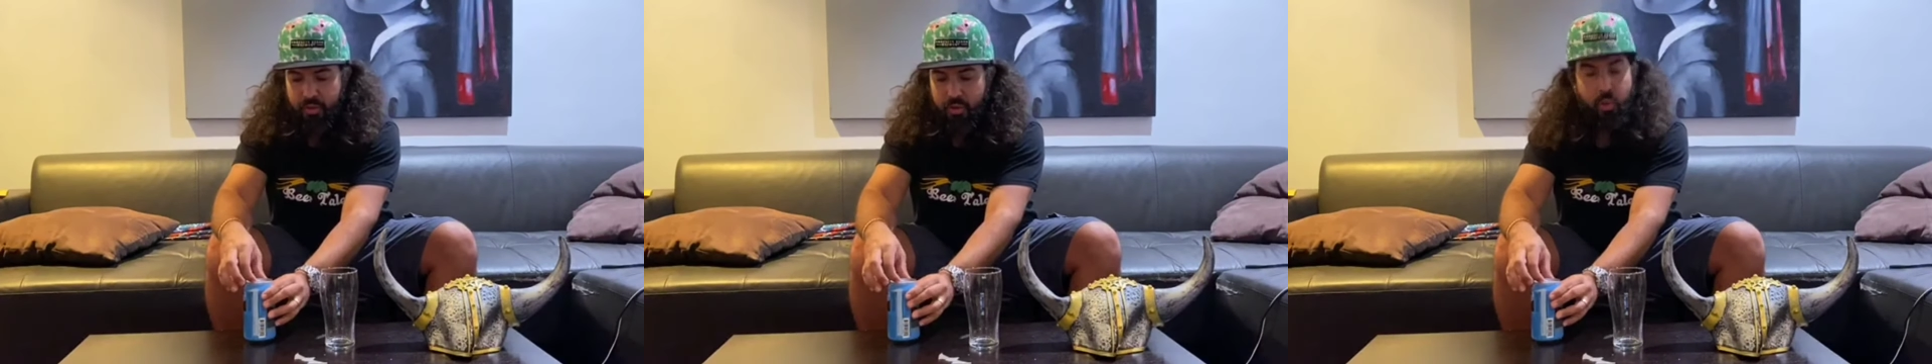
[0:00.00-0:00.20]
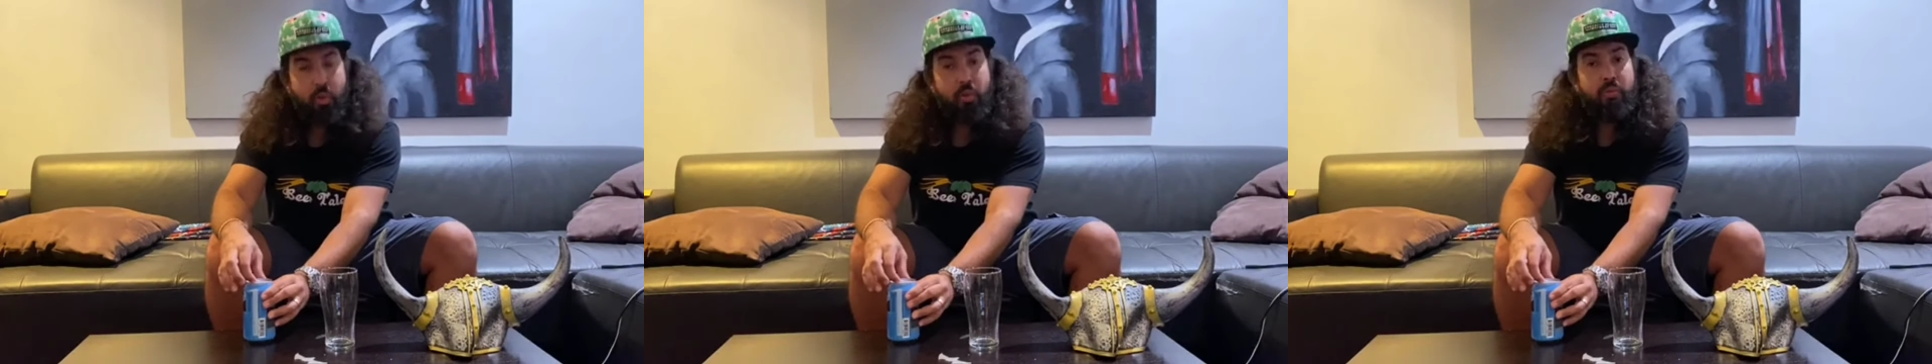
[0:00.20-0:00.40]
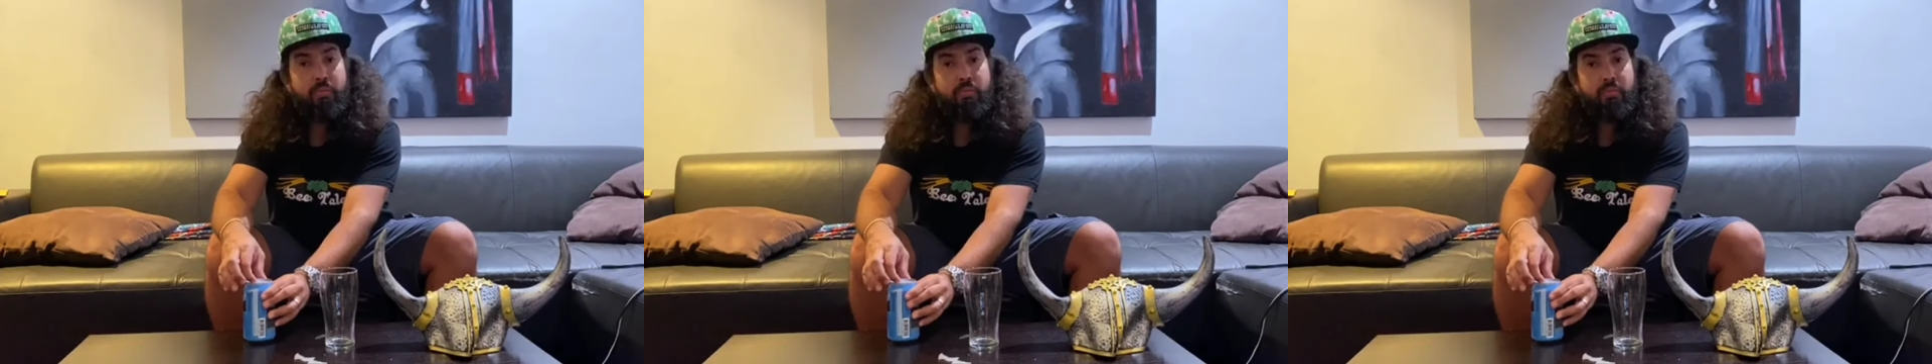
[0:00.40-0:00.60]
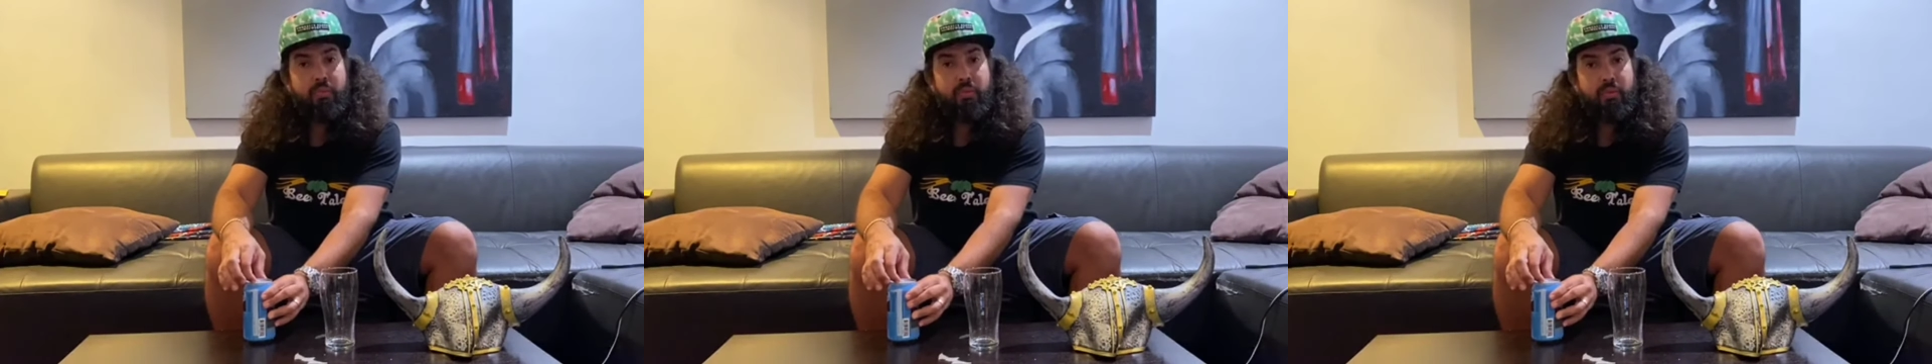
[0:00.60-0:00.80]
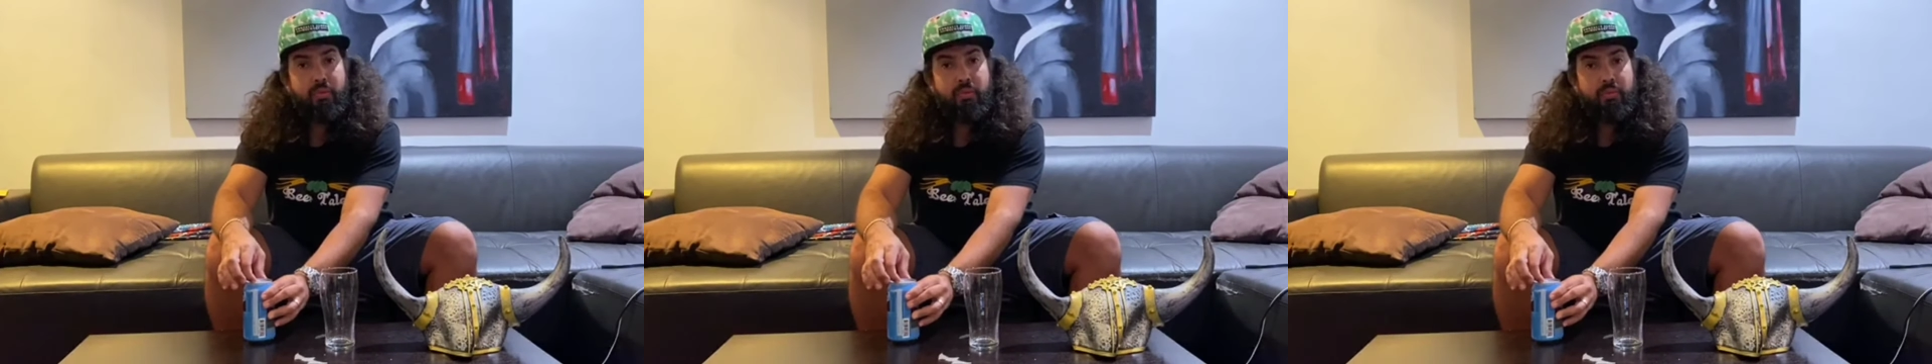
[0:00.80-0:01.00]
So
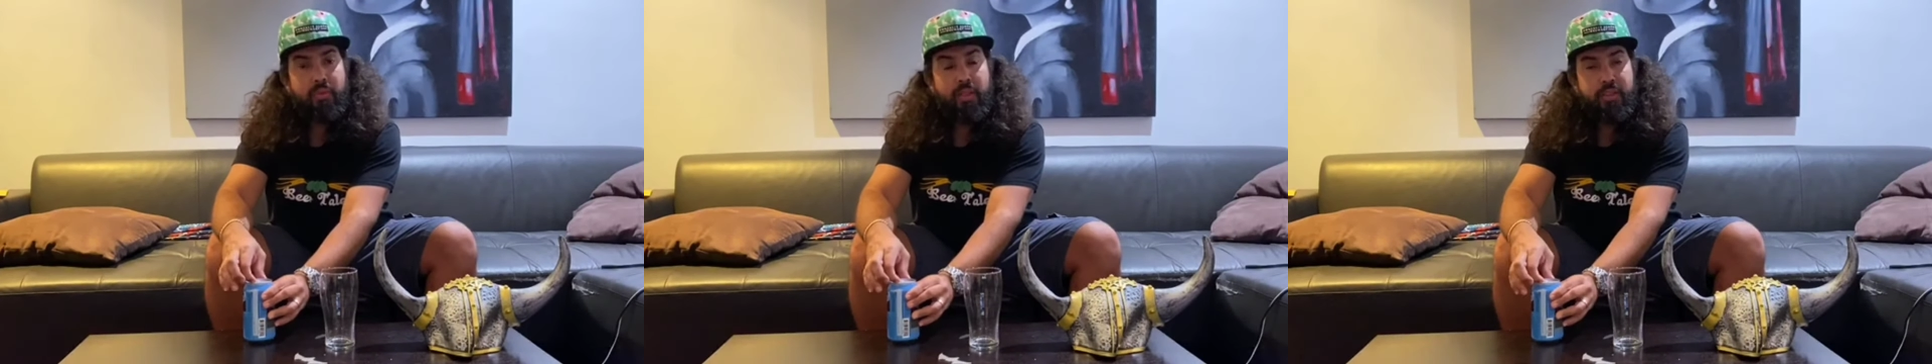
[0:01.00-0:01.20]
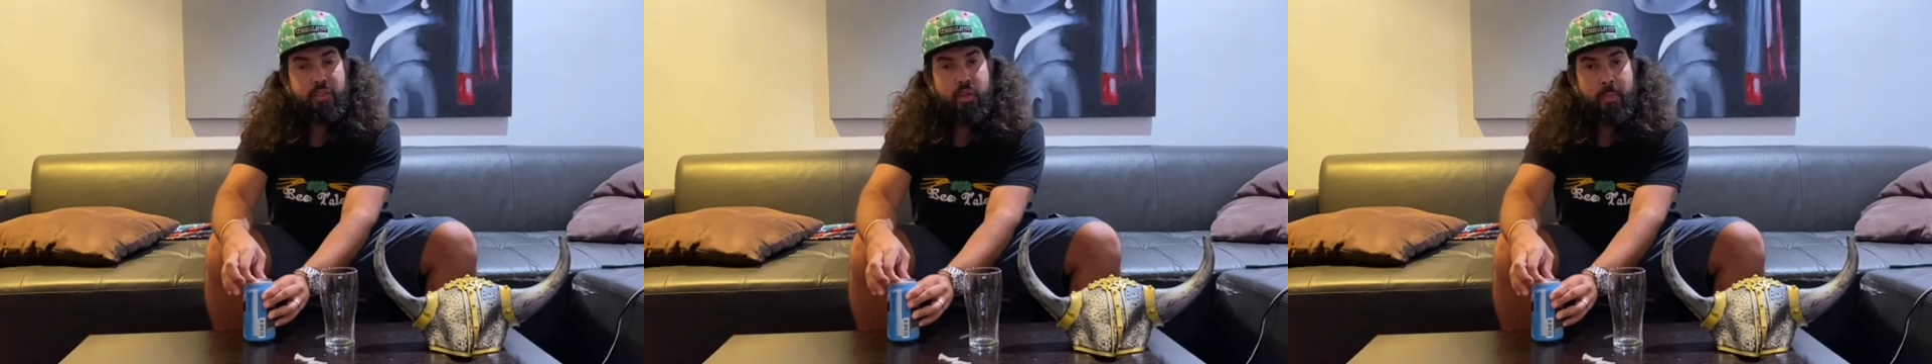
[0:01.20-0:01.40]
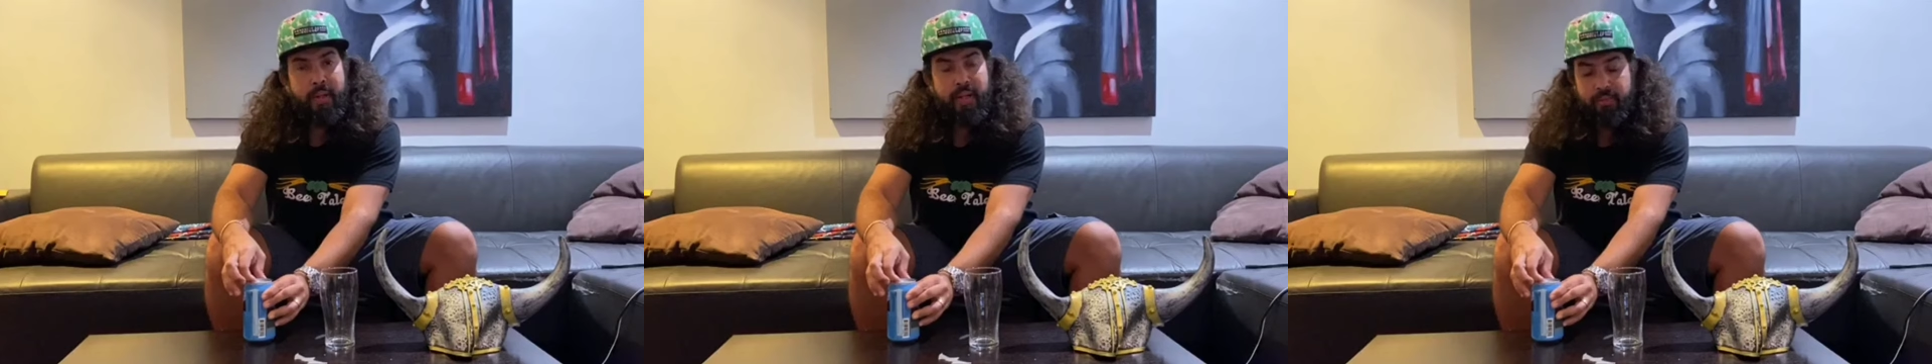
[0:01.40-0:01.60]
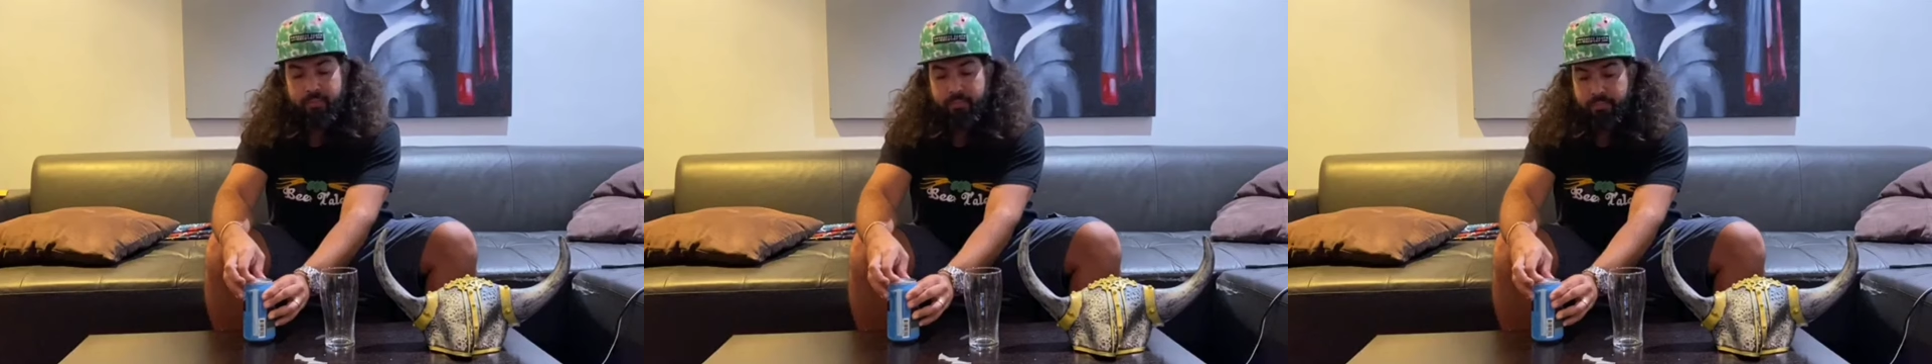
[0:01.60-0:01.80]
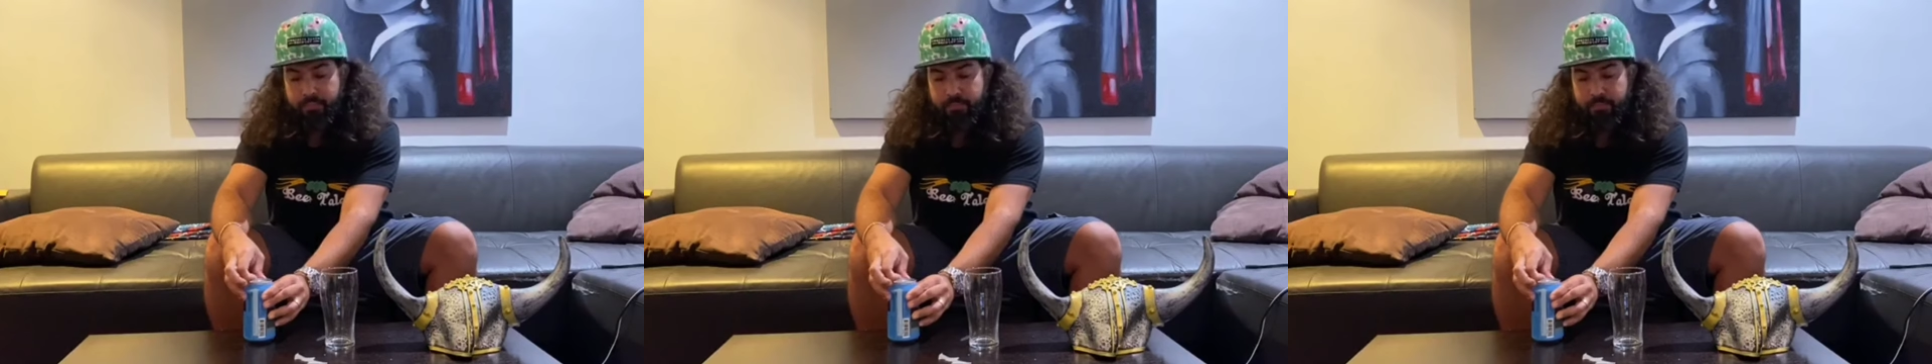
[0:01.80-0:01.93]
let's open it.